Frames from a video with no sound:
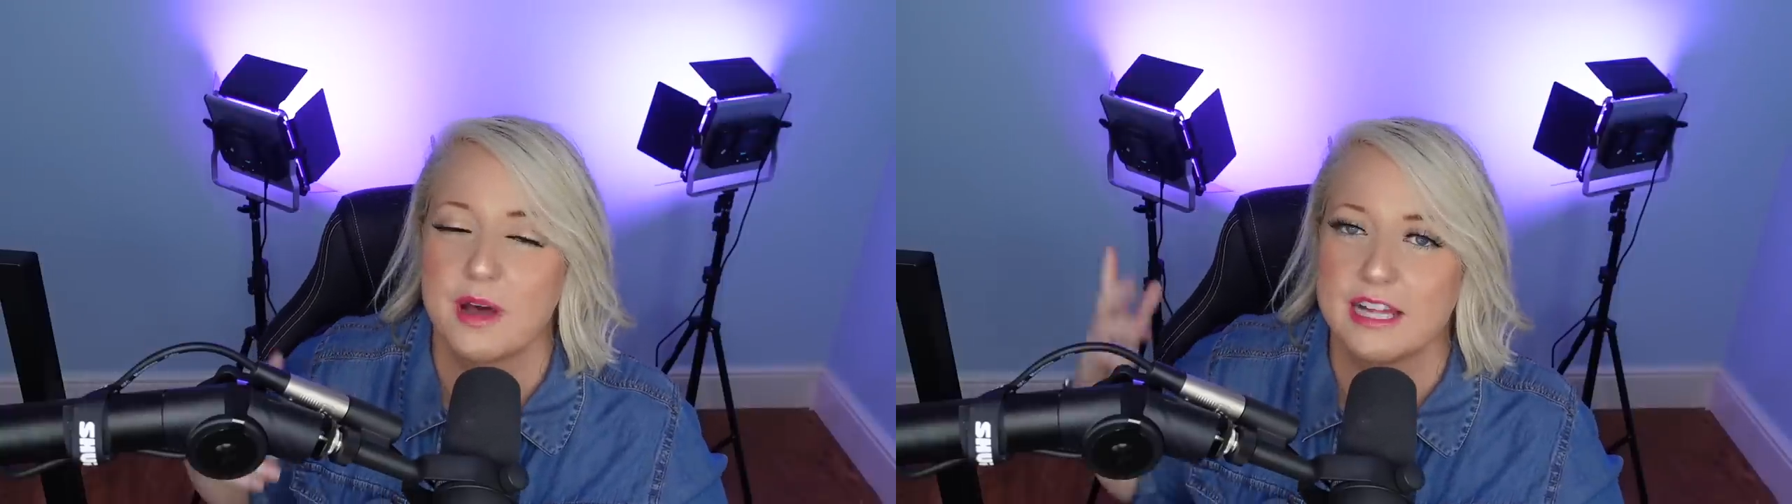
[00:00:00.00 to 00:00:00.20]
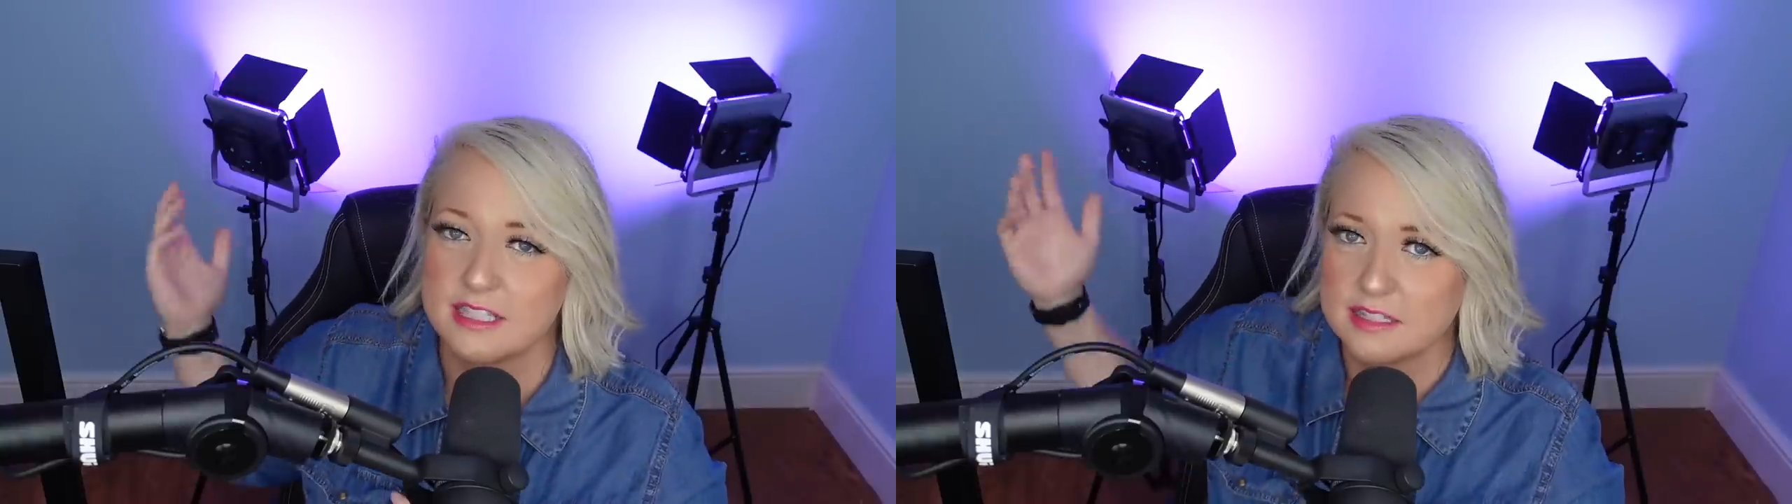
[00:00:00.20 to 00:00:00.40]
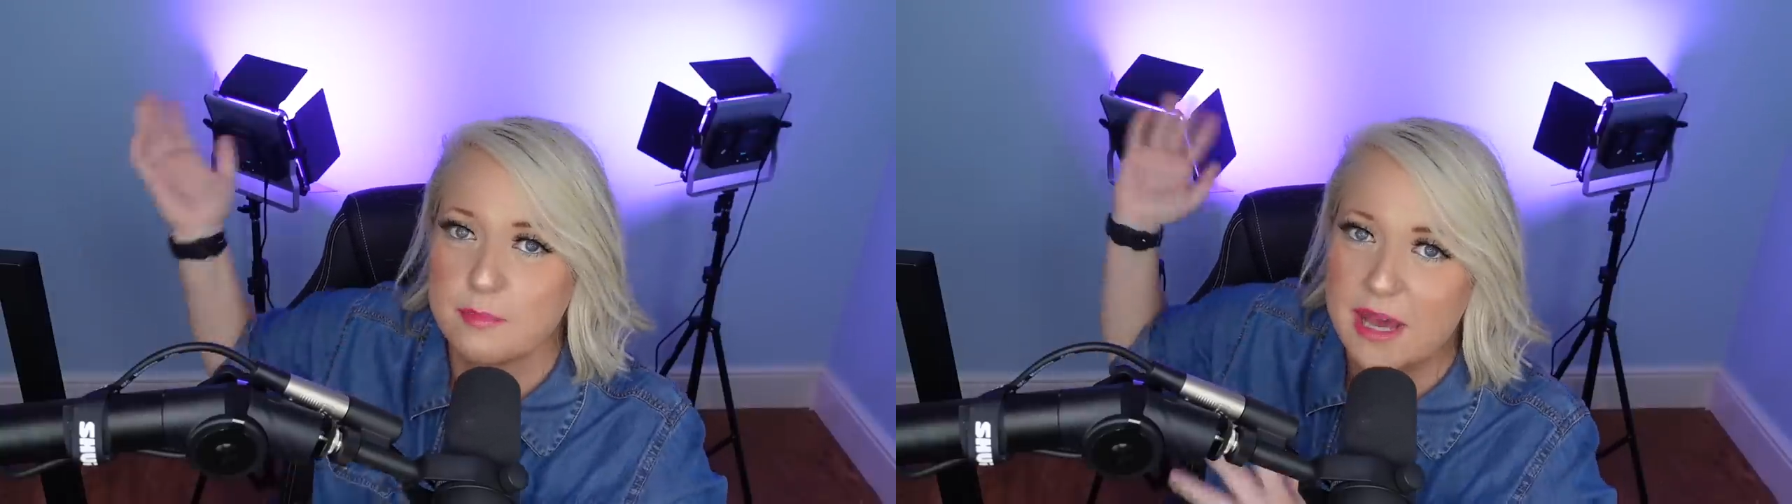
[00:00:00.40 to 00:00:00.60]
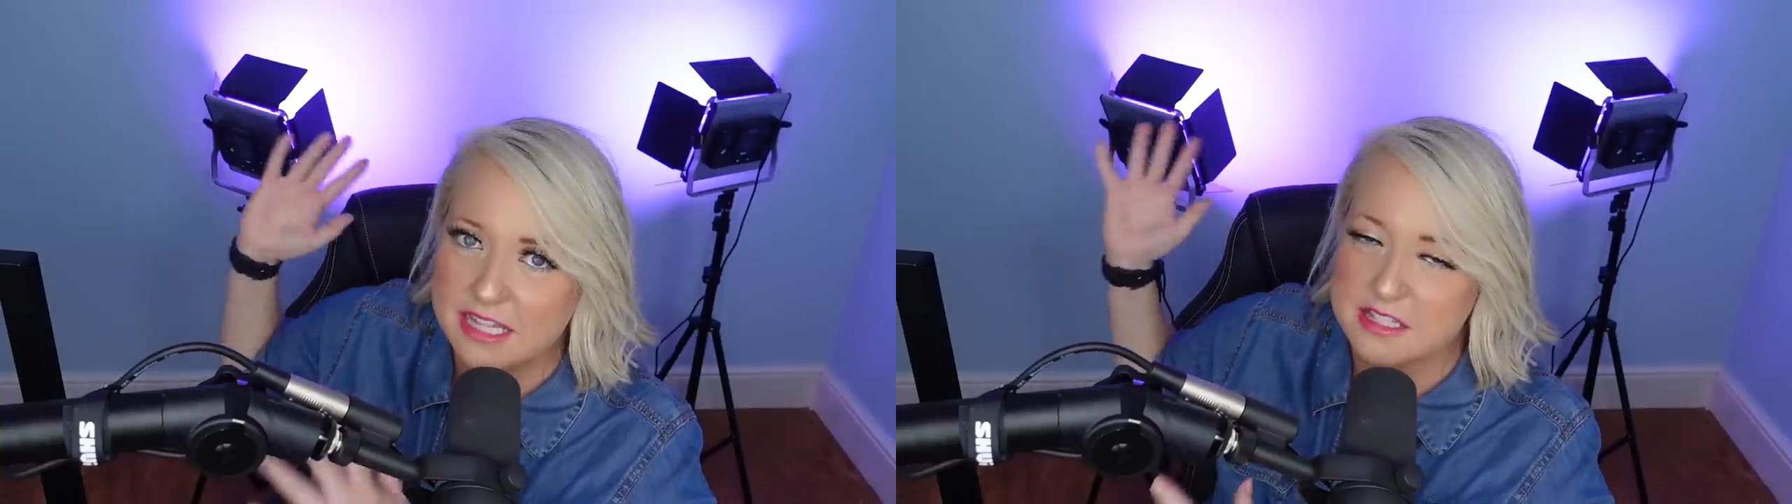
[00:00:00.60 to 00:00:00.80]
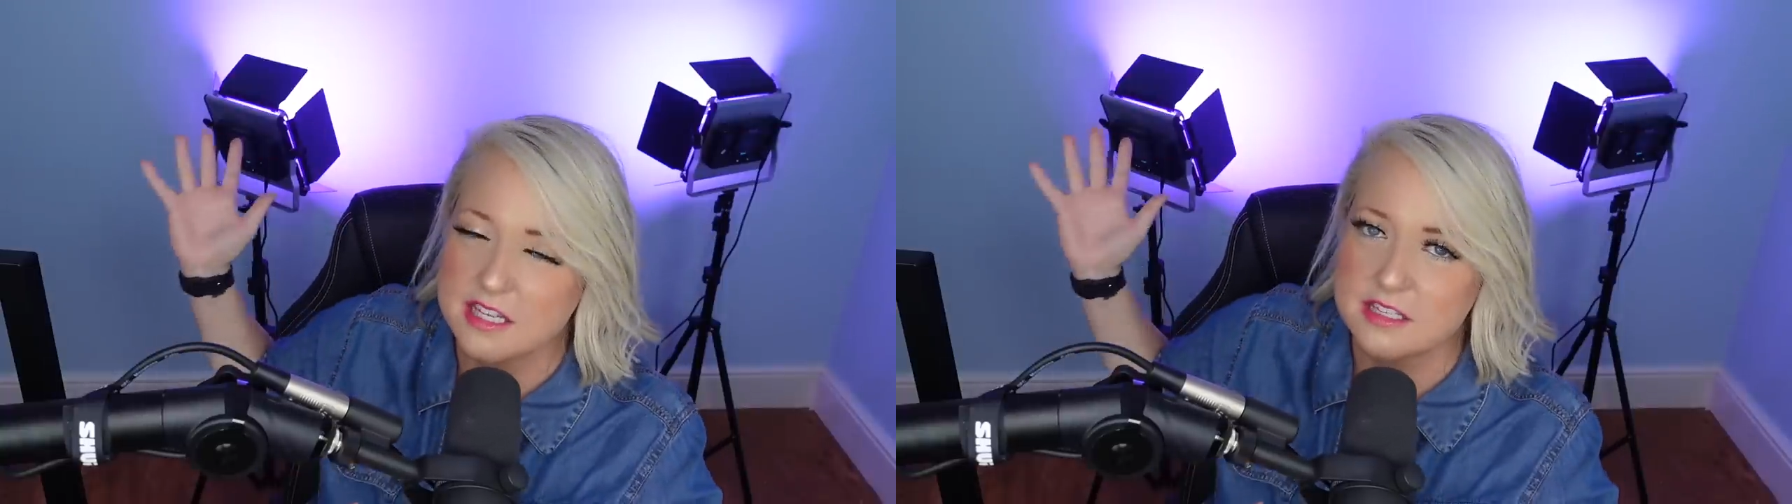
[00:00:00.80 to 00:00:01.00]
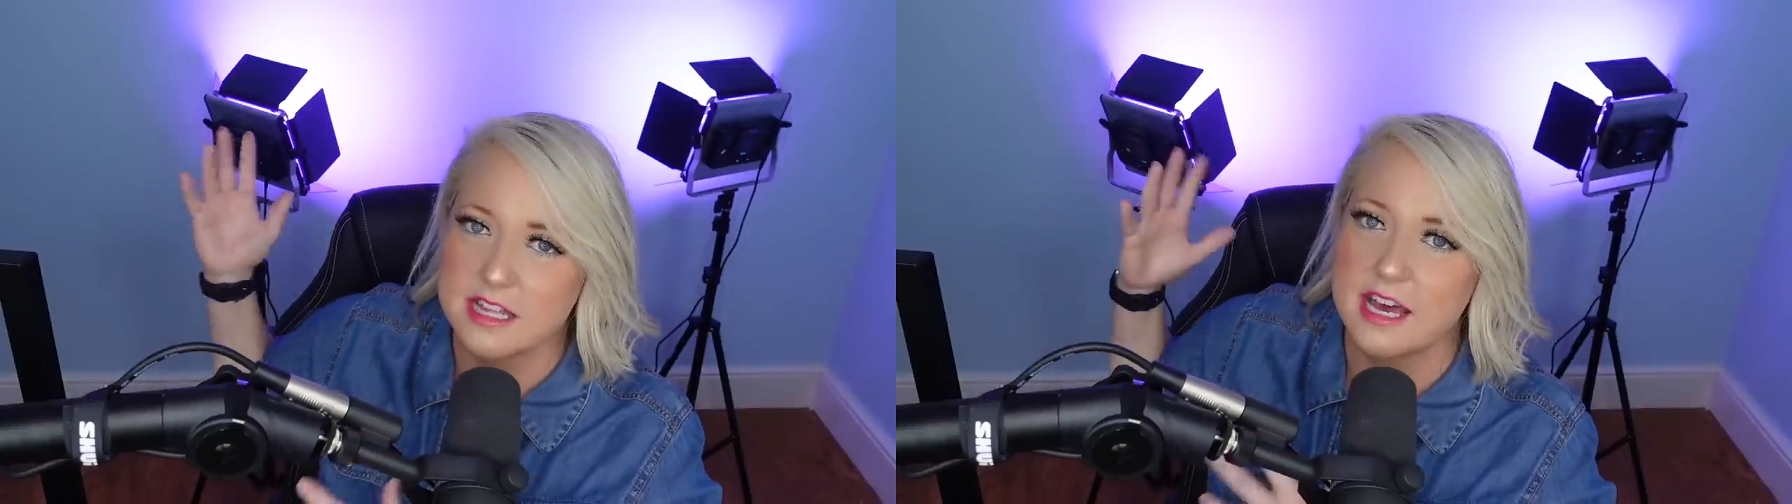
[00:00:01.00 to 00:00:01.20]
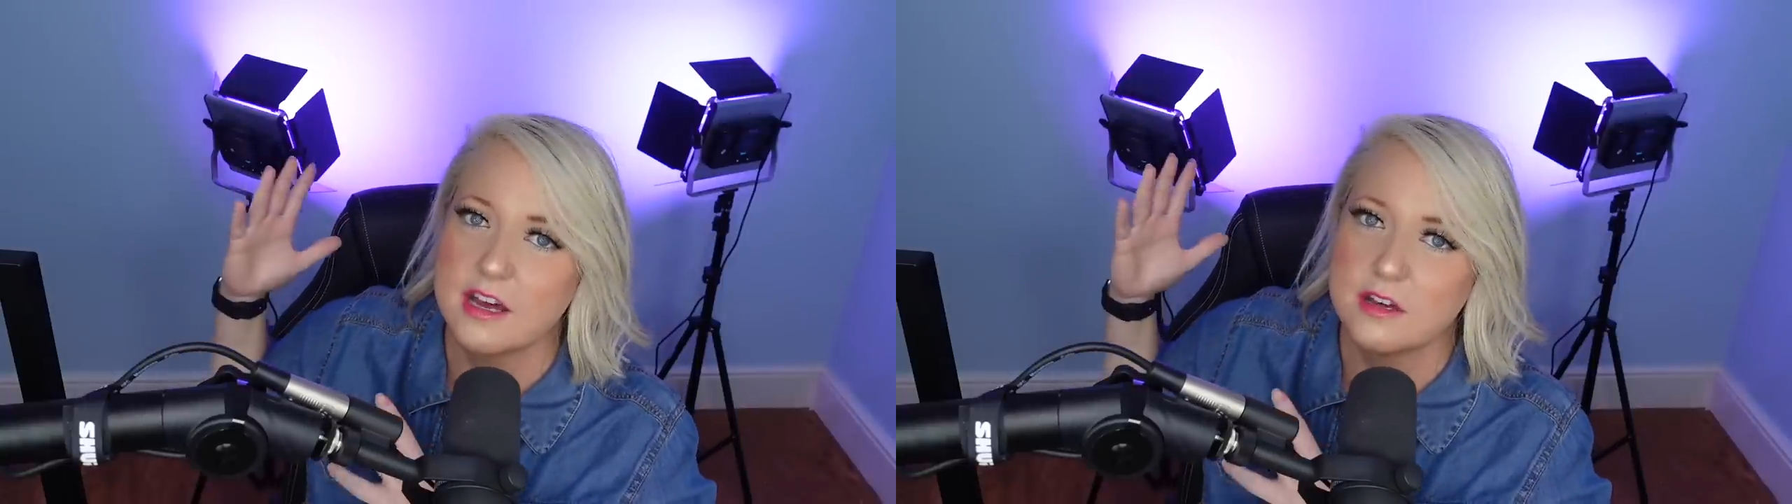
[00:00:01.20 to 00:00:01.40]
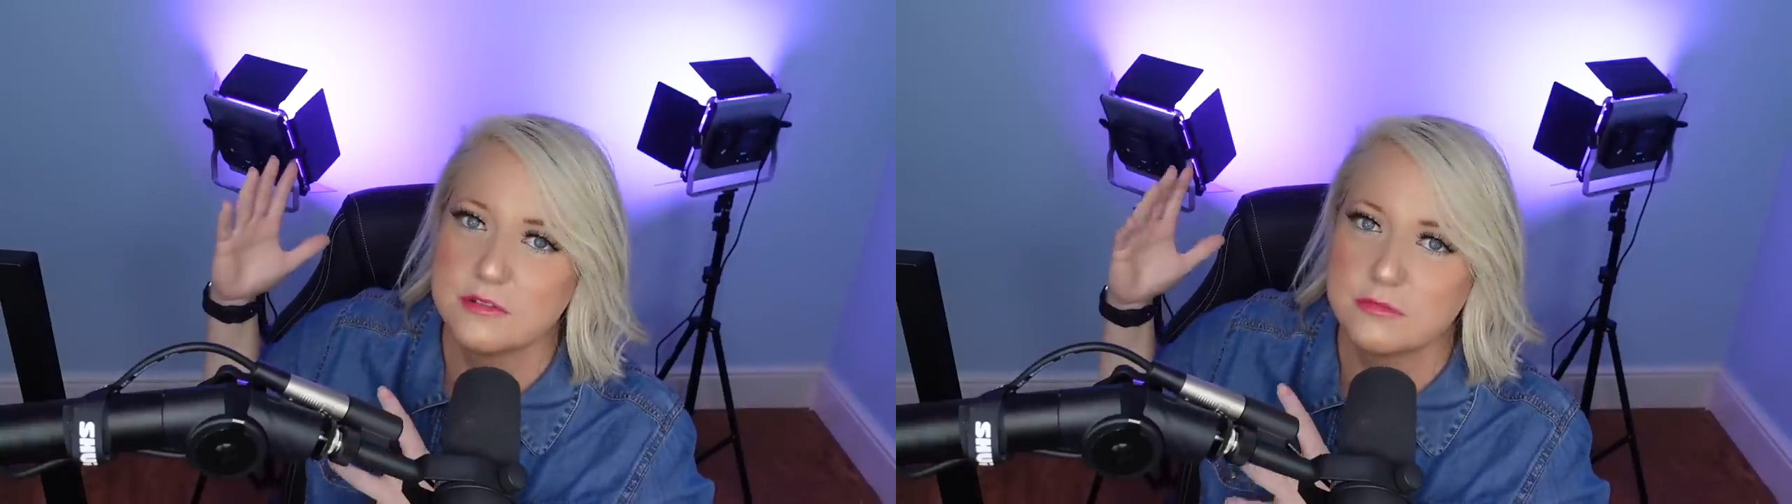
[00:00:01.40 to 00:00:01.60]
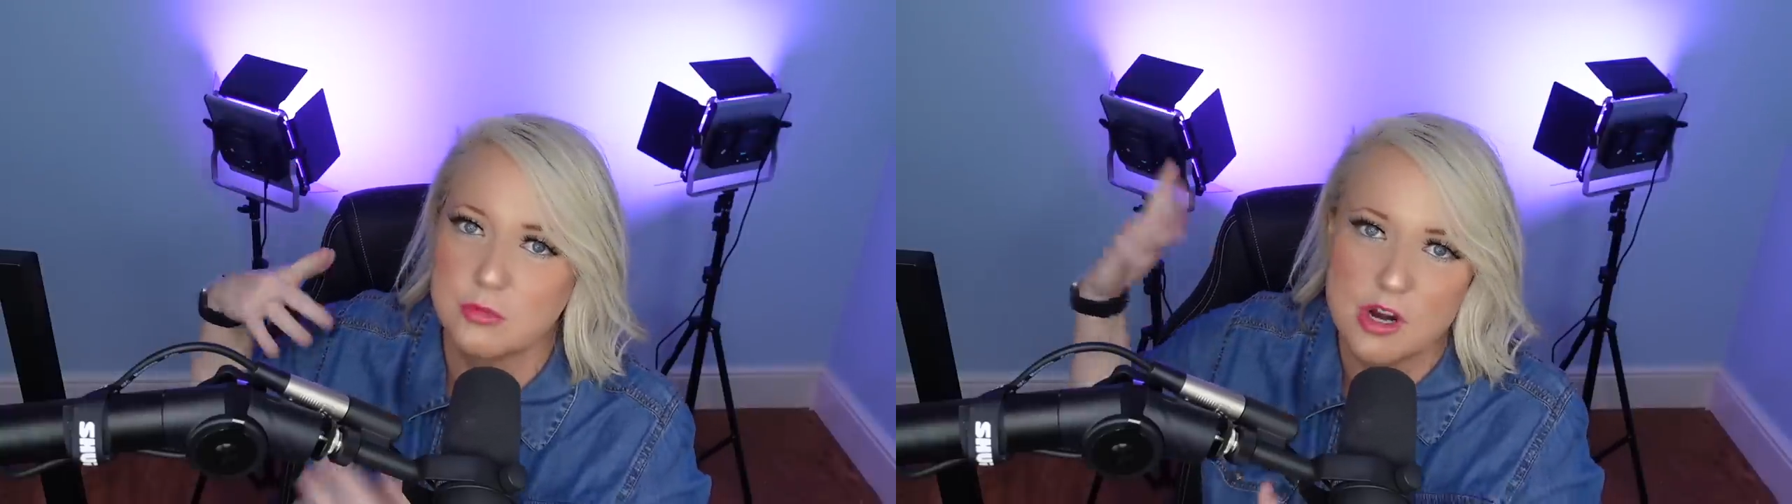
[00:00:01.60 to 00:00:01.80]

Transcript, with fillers: by like the paintings that